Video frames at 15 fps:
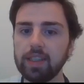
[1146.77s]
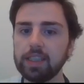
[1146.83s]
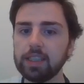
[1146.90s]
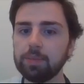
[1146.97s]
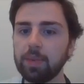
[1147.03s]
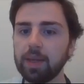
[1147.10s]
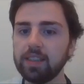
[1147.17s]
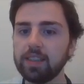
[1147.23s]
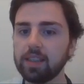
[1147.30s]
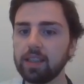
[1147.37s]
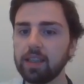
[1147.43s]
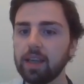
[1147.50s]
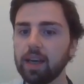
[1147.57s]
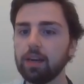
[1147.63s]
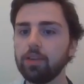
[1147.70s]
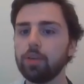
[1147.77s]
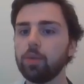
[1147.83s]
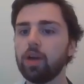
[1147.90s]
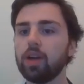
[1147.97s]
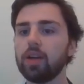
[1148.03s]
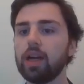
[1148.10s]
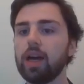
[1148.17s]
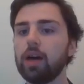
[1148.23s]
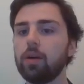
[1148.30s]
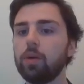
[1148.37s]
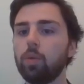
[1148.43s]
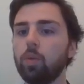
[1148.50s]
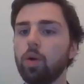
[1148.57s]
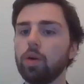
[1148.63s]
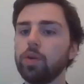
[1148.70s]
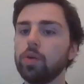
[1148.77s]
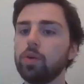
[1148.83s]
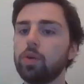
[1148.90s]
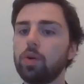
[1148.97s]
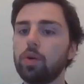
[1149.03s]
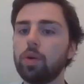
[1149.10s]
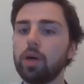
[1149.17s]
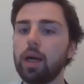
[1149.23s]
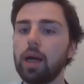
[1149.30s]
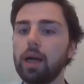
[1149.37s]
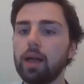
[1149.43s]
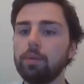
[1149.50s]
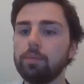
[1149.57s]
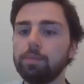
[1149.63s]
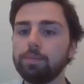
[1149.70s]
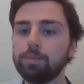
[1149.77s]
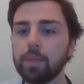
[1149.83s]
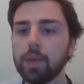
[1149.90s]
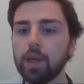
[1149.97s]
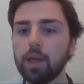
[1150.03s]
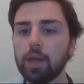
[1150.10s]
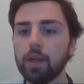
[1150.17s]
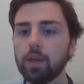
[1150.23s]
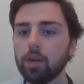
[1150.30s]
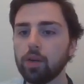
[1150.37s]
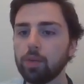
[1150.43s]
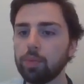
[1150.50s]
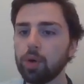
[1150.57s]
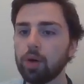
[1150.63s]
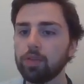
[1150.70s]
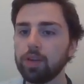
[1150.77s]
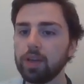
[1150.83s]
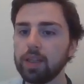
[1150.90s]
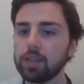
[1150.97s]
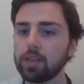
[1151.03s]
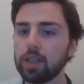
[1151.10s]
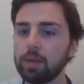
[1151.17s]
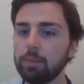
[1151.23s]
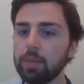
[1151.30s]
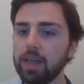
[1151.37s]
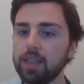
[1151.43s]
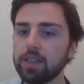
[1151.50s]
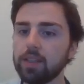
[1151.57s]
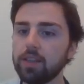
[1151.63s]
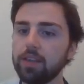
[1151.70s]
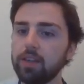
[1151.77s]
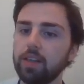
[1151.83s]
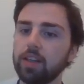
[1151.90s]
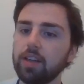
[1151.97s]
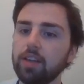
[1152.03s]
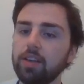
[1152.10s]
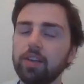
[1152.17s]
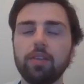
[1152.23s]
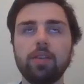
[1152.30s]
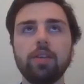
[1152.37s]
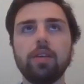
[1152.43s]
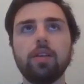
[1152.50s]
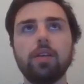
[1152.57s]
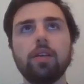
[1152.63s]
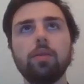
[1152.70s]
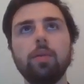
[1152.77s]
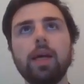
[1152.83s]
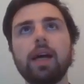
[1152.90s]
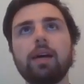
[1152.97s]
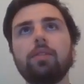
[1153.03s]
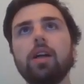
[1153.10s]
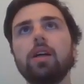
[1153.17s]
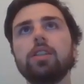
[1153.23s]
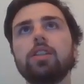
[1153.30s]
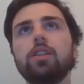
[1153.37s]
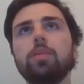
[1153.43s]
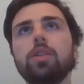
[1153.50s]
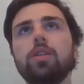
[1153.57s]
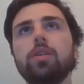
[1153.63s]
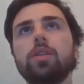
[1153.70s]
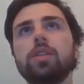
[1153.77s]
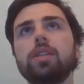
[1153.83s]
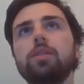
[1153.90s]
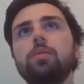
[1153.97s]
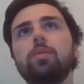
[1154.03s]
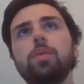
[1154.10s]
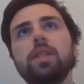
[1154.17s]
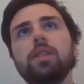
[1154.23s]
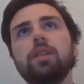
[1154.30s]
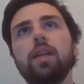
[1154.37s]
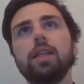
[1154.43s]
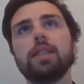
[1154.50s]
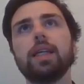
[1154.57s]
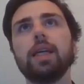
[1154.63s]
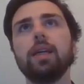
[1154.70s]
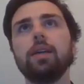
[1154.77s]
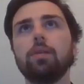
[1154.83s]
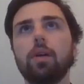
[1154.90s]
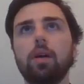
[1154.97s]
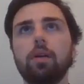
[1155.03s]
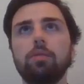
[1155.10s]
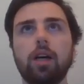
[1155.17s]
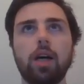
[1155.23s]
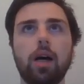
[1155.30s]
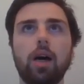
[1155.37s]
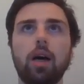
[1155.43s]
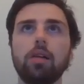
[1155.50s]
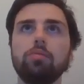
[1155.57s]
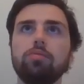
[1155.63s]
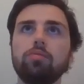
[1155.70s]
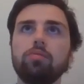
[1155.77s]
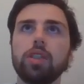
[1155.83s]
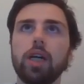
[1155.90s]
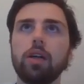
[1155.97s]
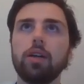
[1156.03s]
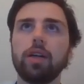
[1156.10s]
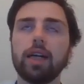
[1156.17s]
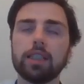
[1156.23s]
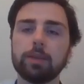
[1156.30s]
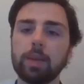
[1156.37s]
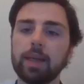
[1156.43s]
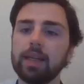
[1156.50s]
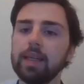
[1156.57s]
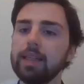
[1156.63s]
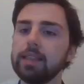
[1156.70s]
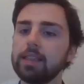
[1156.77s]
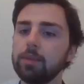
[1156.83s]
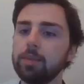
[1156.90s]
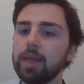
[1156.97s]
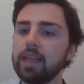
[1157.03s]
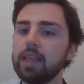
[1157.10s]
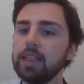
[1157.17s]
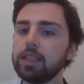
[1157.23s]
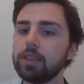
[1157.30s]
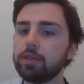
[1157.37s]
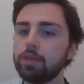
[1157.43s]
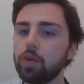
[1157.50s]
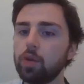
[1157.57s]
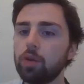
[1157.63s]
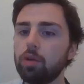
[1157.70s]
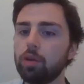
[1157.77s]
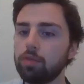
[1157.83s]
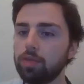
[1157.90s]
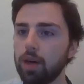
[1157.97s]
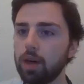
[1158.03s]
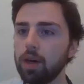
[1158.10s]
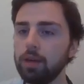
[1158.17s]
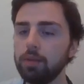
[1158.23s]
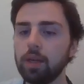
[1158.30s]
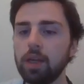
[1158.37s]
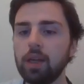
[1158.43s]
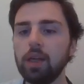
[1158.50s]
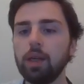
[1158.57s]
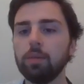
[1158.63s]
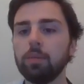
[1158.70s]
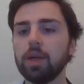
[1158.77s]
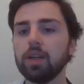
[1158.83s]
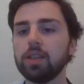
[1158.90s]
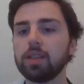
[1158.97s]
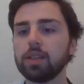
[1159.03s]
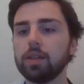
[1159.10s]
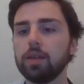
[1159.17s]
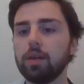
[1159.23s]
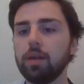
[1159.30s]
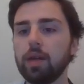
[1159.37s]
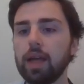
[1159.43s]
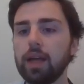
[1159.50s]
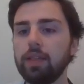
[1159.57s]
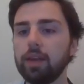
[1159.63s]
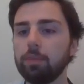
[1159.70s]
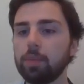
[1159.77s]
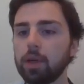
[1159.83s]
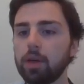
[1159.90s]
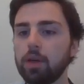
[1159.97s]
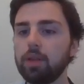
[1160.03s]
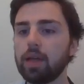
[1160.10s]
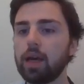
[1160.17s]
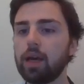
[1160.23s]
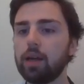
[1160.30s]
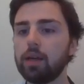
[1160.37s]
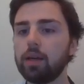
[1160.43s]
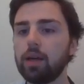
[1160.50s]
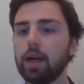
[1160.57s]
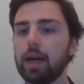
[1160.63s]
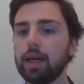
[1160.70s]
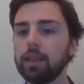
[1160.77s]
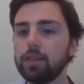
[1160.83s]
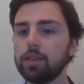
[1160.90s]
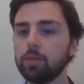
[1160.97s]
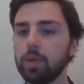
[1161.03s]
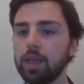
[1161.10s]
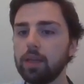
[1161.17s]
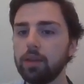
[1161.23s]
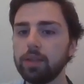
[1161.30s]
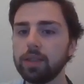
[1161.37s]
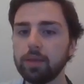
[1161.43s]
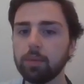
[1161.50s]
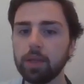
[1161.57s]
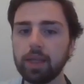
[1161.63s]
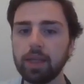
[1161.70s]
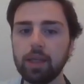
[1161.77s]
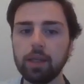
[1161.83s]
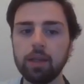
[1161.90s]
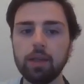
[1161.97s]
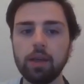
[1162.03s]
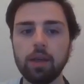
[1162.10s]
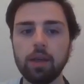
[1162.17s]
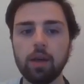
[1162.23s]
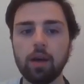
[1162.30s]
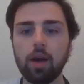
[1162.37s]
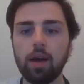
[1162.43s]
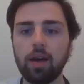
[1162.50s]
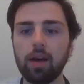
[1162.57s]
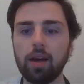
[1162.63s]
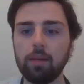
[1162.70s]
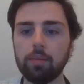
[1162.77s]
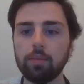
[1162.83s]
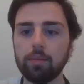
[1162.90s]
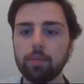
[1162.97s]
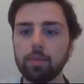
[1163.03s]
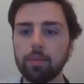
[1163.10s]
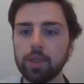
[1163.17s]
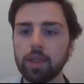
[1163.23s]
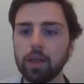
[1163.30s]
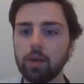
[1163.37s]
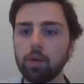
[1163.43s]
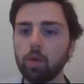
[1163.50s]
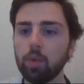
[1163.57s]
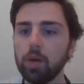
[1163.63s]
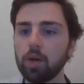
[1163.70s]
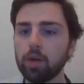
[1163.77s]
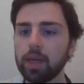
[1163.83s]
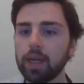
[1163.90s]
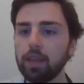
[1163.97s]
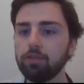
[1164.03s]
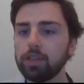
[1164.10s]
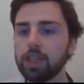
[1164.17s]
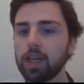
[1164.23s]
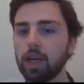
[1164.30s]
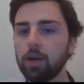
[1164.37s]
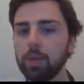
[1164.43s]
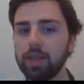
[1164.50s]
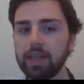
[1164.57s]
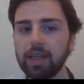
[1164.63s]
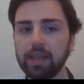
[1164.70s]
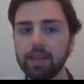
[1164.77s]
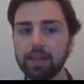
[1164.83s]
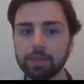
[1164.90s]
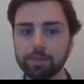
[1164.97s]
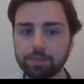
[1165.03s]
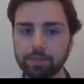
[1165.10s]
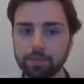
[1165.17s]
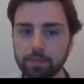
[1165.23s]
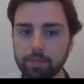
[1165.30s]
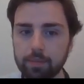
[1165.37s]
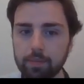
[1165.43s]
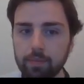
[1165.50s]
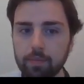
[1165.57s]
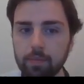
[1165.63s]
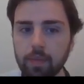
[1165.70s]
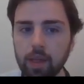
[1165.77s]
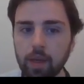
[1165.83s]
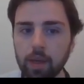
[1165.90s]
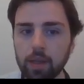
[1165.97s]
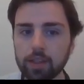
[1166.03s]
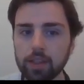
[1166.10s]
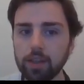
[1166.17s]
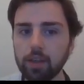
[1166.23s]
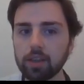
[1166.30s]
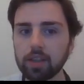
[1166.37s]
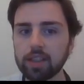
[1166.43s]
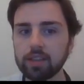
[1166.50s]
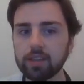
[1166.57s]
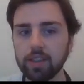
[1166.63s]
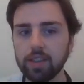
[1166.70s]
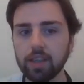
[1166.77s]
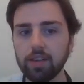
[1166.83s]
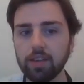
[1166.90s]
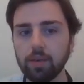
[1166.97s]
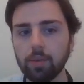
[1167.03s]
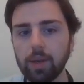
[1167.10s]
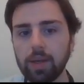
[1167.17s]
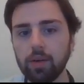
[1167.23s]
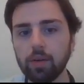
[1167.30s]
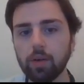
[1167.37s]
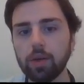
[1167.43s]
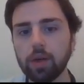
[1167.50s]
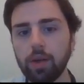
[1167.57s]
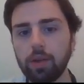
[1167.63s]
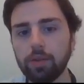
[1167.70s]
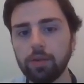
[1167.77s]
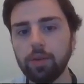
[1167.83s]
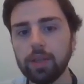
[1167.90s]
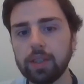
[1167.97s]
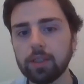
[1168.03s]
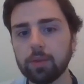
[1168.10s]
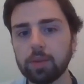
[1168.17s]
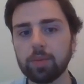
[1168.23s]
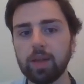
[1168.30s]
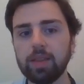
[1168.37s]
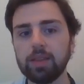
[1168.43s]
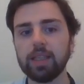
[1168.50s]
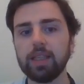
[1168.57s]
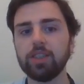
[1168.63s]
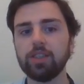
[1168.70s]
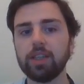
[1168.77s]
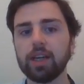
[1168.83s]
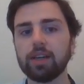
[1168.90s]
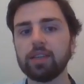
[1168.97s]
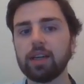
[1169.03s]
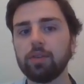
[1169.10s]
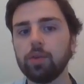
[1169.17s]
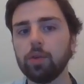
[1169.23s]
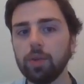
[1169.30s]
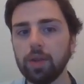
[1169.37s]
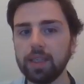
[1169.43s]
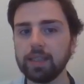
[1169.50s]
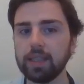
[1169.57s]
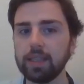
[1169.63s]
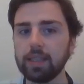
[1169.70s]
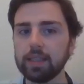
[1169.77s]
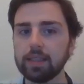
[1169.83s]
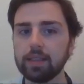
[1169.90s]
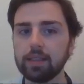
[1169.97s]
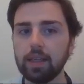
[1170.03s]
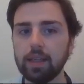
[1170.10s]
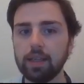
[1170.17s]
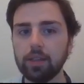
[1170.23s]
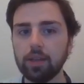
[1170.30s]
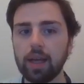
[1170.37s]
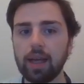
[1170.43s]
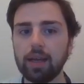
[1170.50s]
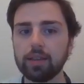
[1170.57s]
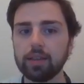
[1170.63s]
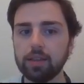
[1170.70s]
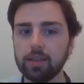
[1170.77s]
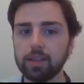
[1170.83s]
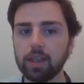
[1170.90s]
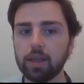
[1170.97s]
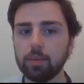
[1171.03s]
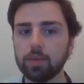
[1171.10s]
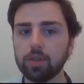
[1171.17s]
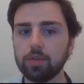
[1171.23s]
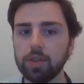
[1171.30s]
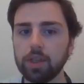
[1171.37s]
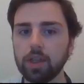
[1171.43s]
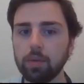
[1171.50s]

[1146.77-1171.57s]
This is basically how you work out what your profits can be. So we have clients come to us and they say, right, our return on ad spend needs to be at least 4 or 5, because anything below that and we're losing money, or we're not getting the return we need. So you've got, when you're going through this optimization, you have to have all these things in your head in terms of,